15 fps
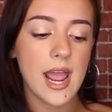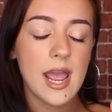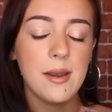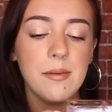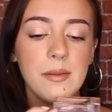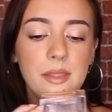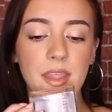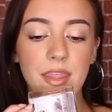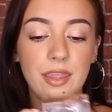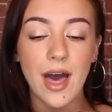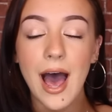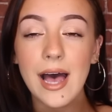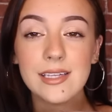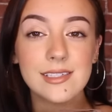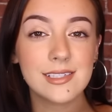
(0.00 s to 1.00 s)
And
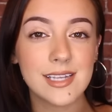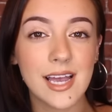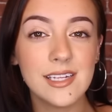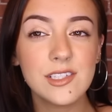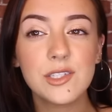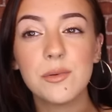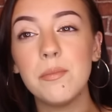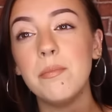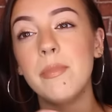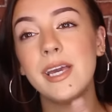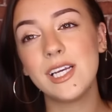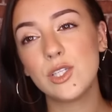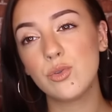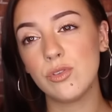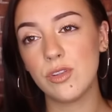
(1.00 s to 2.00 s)
that scent
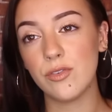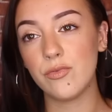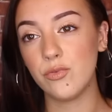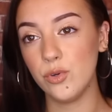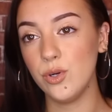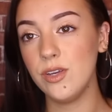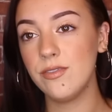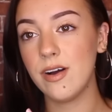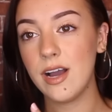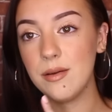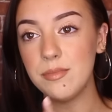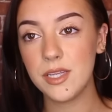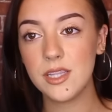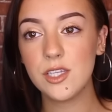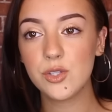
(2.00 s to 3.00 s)
mixed with the fruity
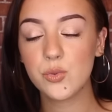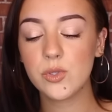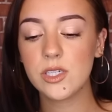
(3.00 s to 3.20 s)
vibe that this